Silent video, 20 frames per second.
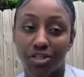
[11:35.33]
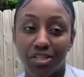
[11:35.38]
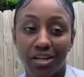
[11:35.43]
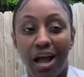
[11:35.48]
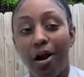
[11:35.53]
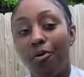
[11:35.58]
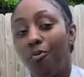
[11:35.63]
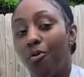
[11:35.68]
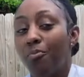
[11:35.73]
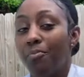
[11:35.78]
Mm-hmm.
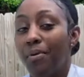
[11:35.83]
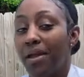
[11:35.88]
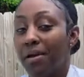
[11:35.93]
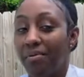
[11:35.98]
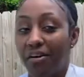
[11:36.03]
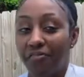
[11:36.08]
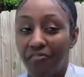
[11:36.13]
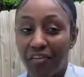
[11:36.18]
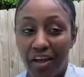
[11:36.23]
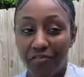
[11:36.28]
I won't make
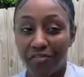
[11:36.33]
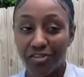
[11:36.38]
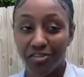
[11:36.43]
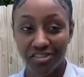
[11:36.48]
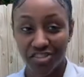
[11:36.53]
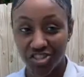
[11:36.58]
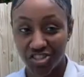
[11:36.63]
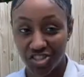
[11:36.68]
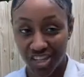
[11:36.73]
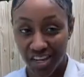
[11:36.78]
my 5
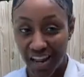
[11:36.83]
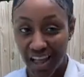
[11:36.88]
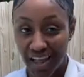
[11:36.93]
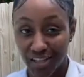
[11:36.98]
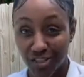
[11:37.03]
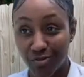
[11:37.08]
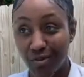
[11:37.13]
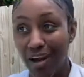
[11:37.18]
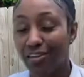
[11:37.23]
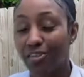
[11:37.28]
years until July. So
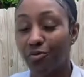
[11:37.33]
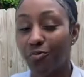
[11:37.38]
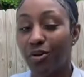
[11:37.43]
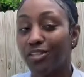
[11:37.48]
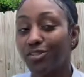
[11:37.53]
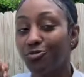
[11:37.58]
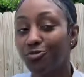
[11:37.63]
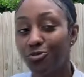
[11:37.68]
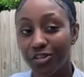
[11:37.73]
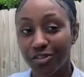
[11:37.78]
mm-hmm. I have to wait
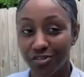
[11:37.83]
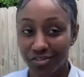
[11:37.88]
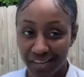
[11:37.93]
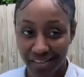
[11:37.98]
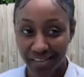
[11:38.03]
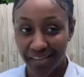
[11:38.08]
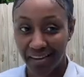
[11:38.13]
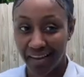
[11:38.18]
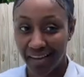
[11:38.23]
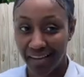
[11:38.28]
2 years
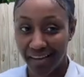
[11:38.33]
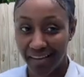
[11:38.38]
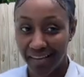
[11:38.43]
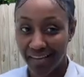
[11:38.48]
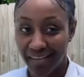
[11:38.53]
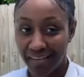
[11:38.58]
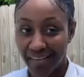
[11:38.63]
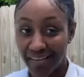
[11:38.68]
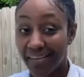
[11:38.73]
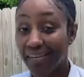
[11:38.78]
after that.
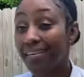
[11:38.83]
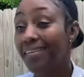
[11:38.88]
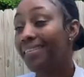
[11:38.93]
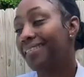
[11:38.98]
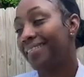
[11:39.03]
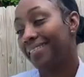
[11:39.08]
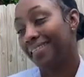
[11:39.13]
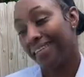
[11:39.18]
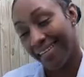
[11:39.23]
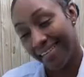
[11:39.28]

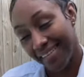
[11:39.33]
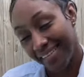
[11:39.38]
Yeah.